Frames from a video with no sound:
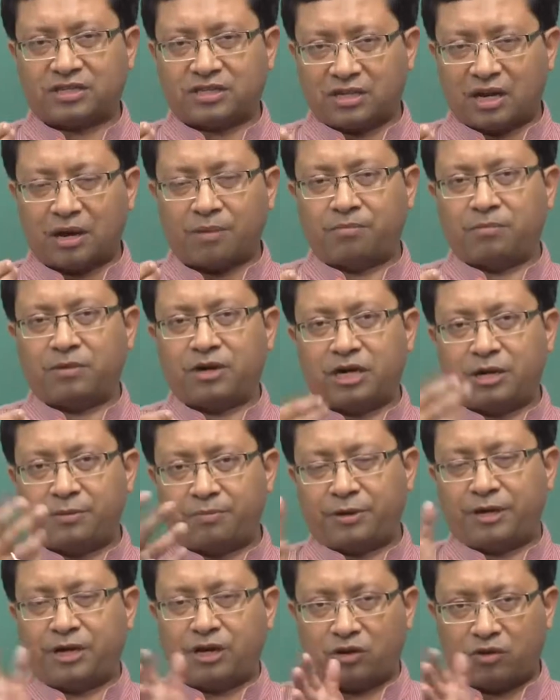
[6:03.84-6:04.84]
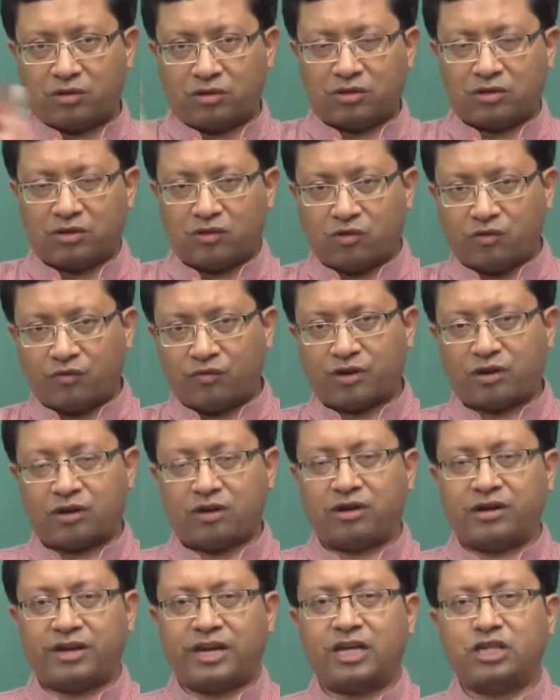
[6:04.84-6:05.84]
number depending on the
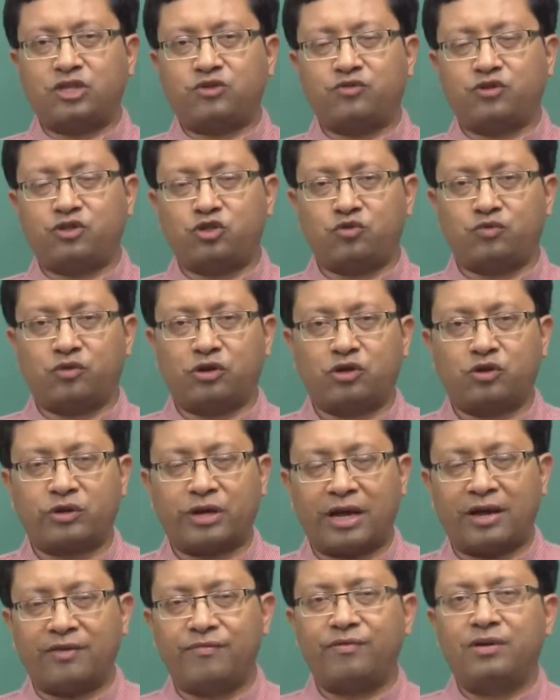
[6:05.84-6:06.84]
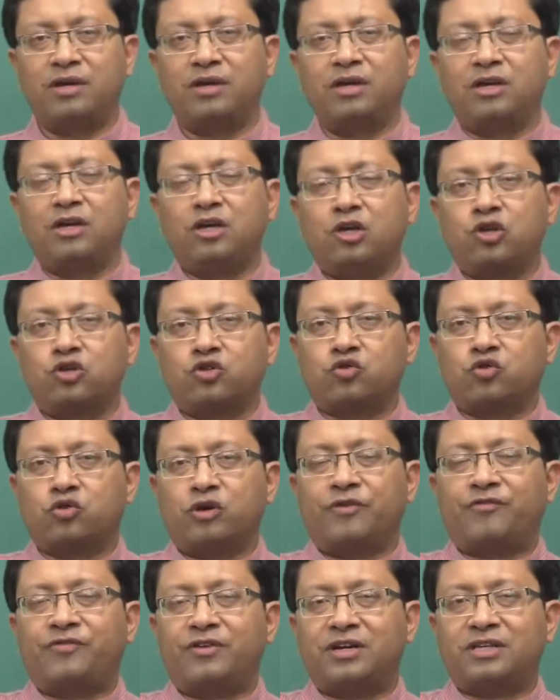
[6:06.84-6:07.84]
overall range which you want to have. So,
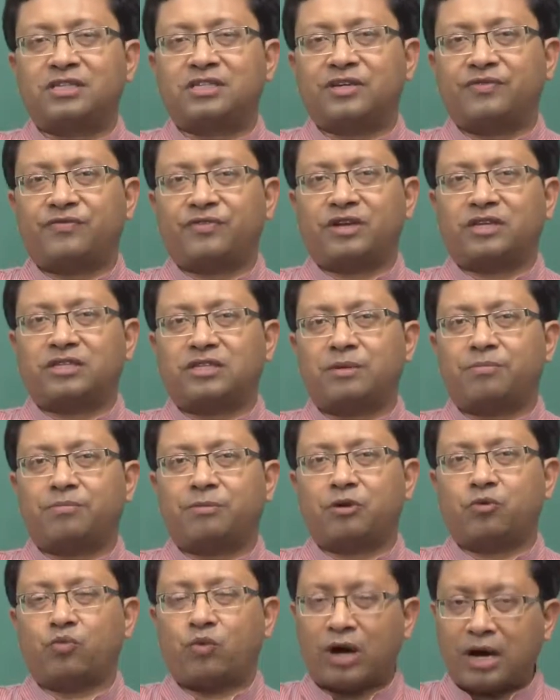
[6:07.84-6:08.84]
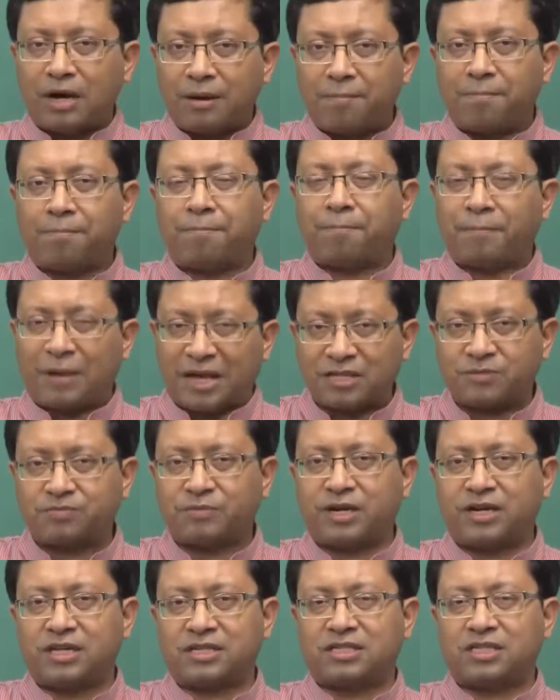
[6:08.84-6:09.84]
if it is, say for example 1 plus
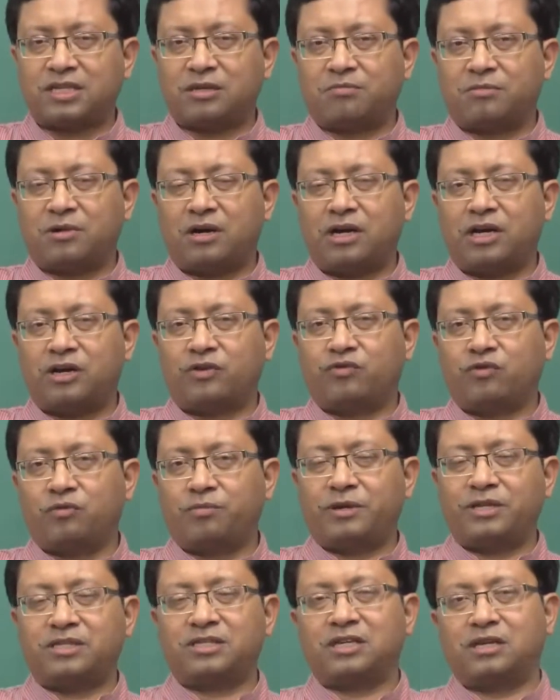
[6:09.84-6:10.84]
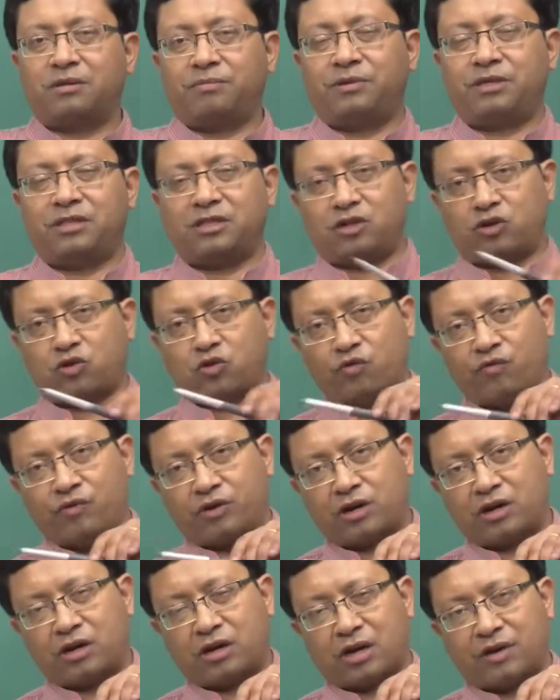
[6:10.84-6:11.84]
minus sigma, it will basically mean that
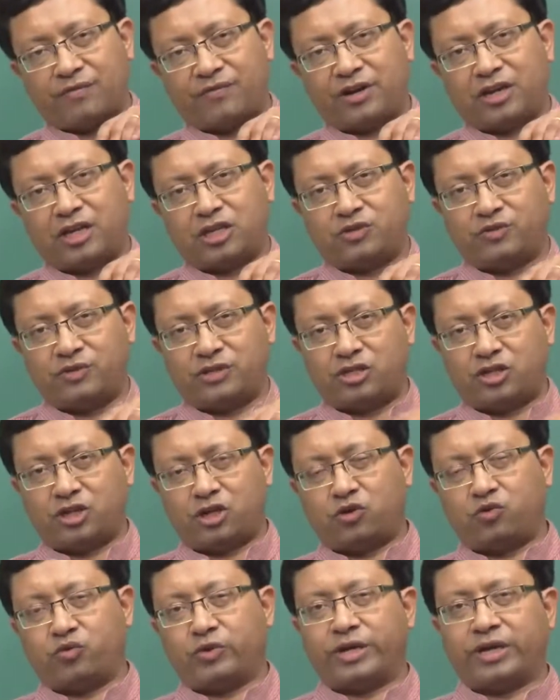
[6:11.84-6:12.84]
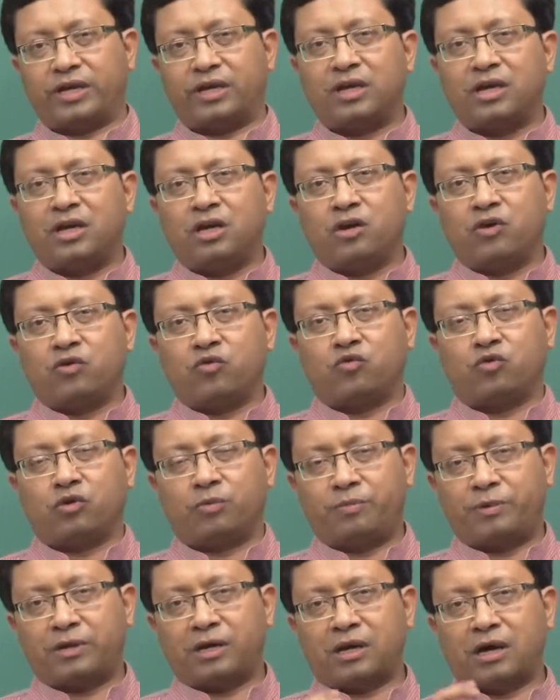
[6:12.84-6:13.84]
overall coverage which you are doing
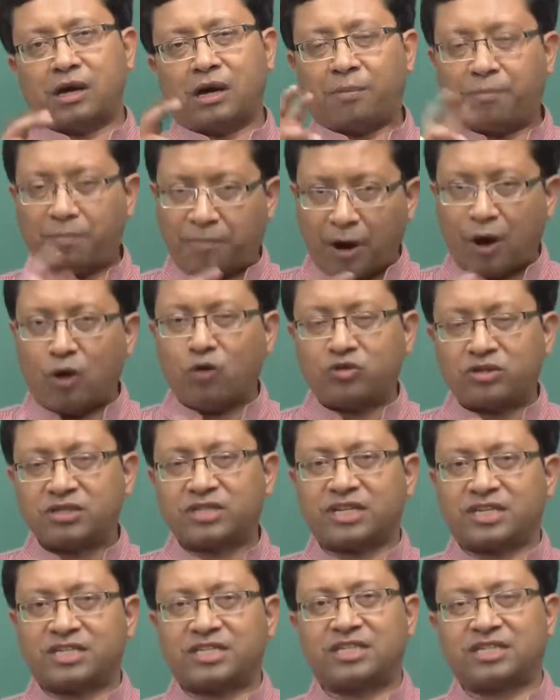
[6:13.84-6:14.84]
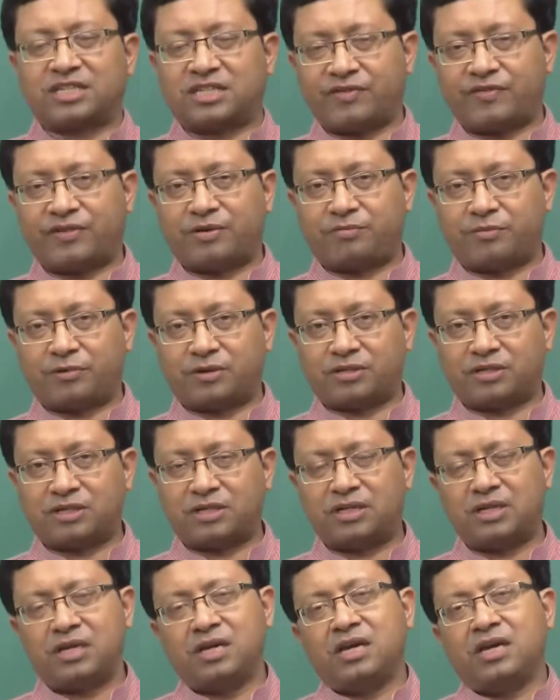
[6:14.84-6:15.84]
would be about
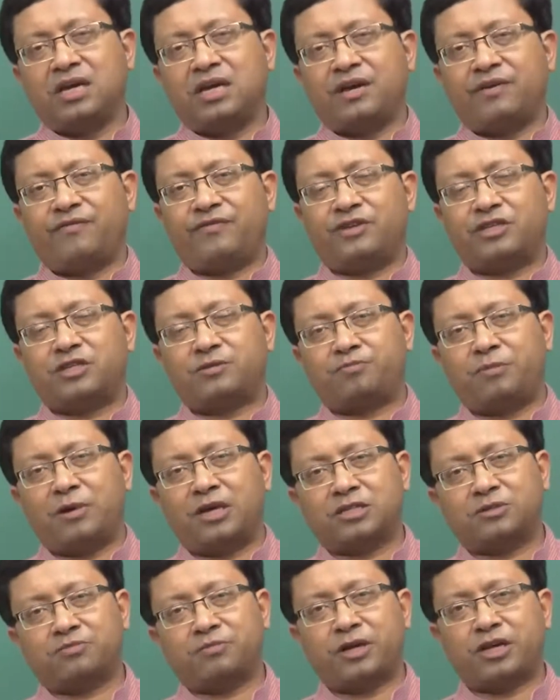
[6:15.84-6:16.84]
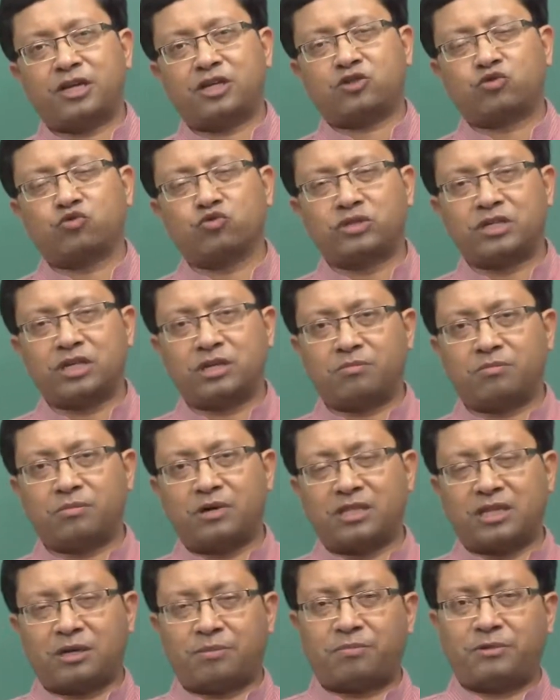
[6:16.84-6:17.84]
67%. If it is plus minus 2
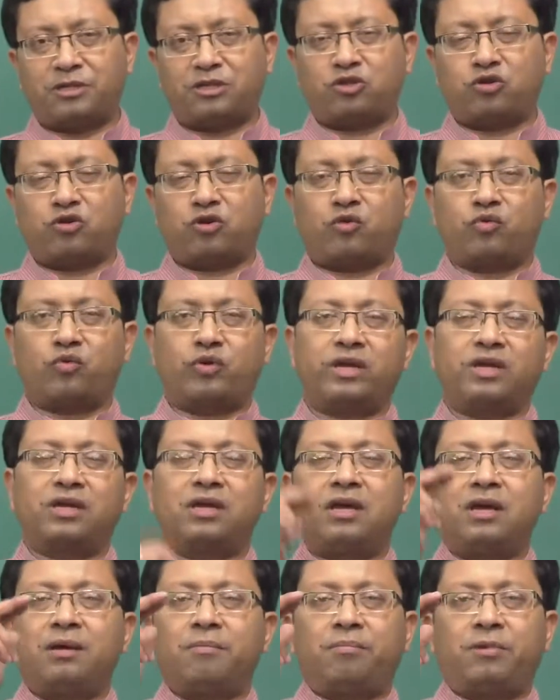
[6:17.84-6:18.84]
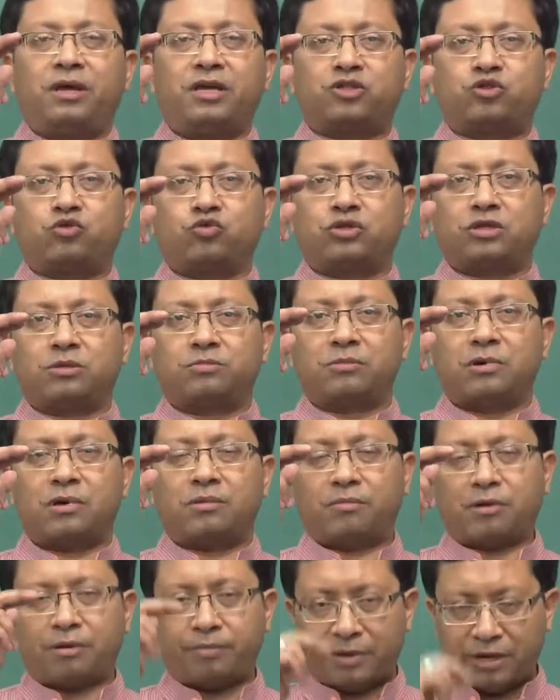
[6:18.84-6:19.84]
sigma, that means you are going plus 2 sigma
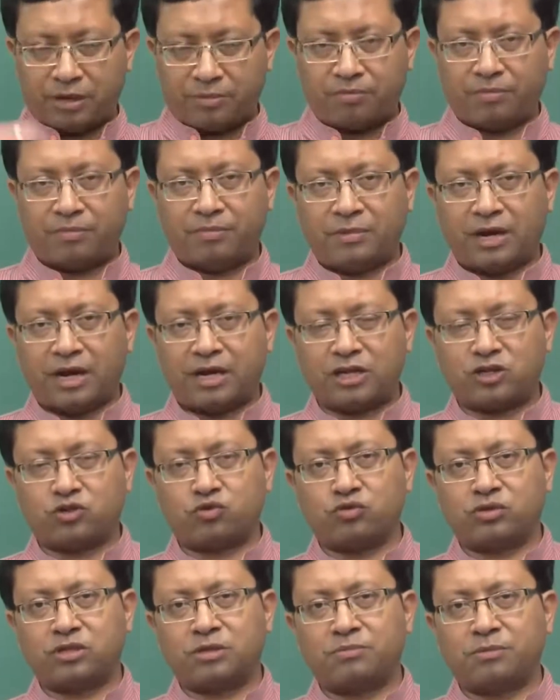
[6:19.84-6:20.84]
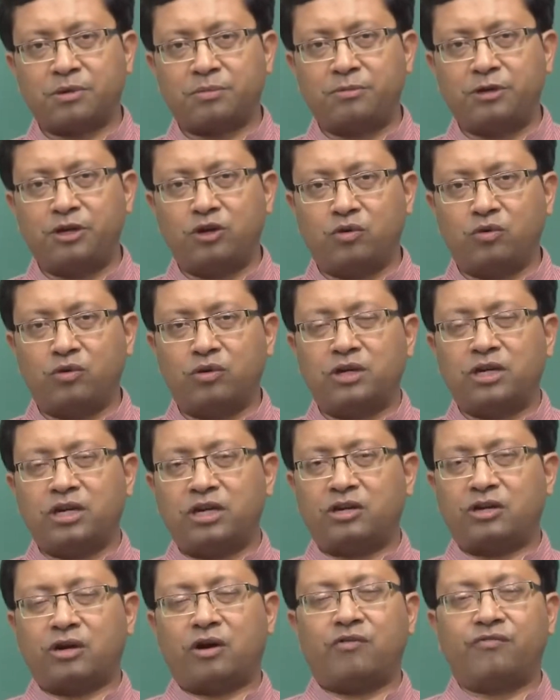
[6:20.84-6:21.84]
above and minus 2 sigma below,
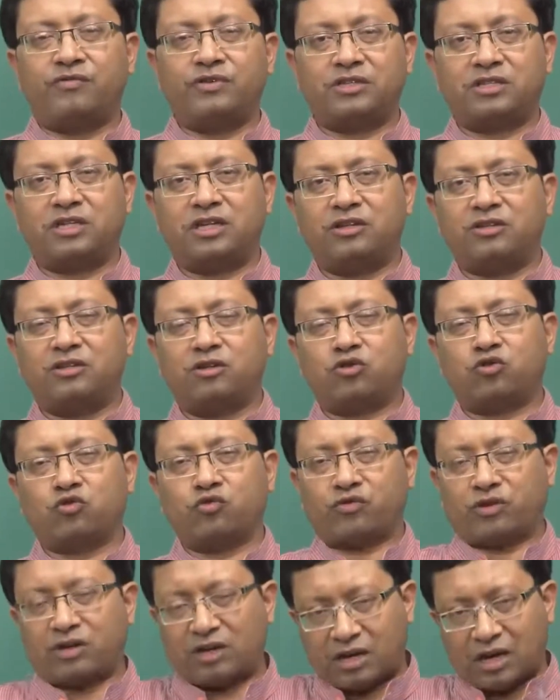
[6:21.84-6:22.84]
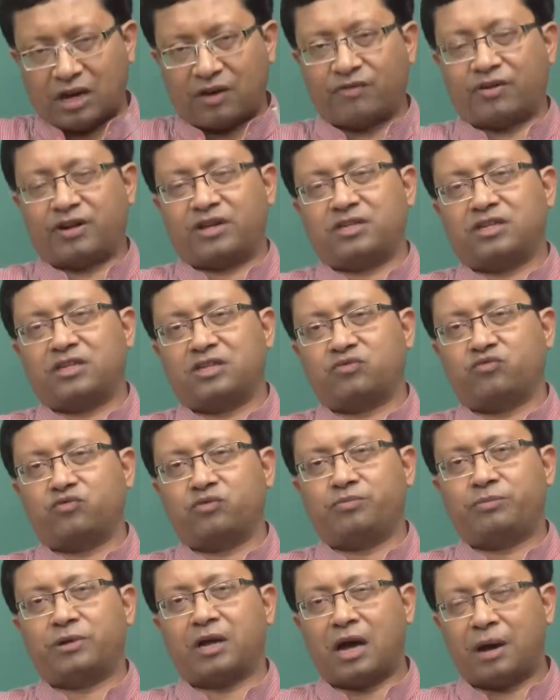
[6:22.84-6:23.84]
it obviously the total coverages
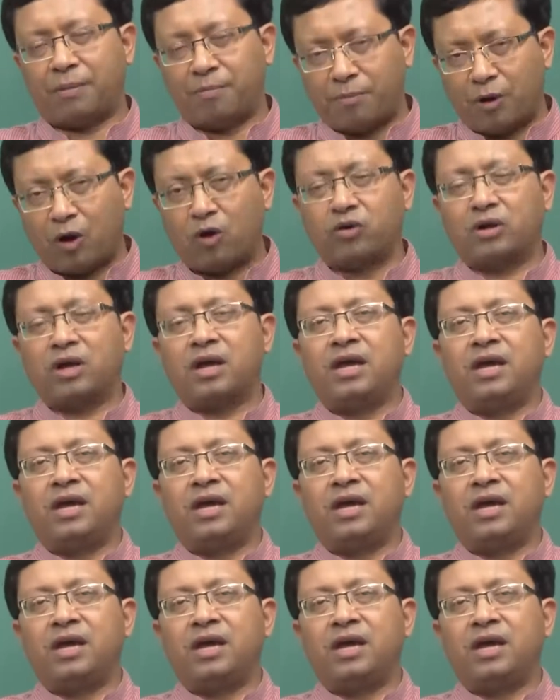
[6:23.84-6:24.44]
would be about